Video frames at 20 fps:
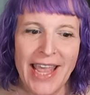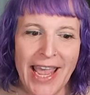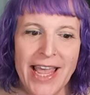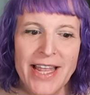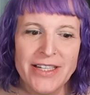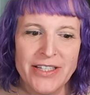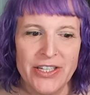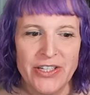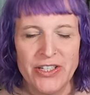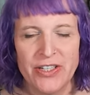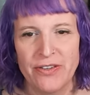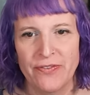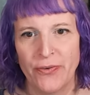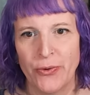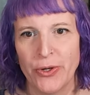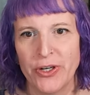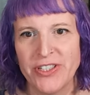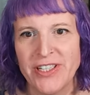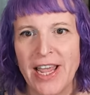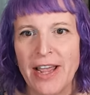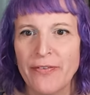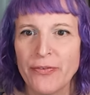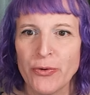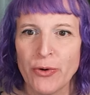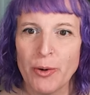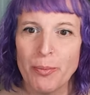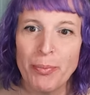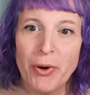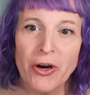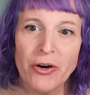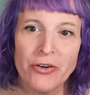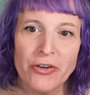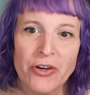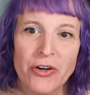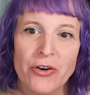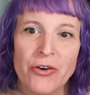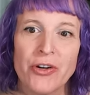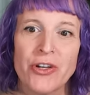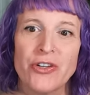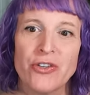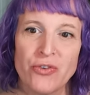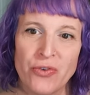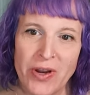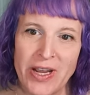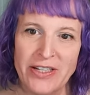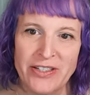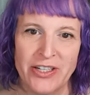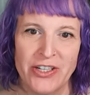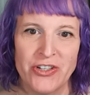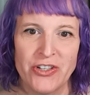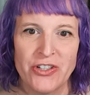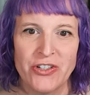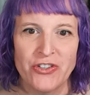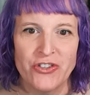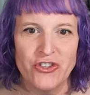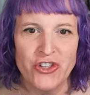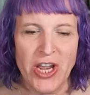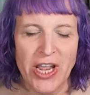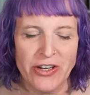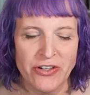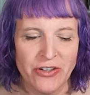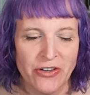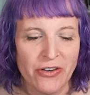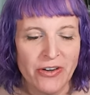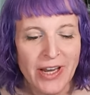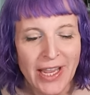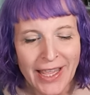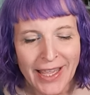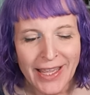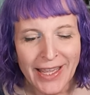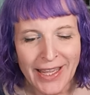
end in divorce after a partner transitions gender.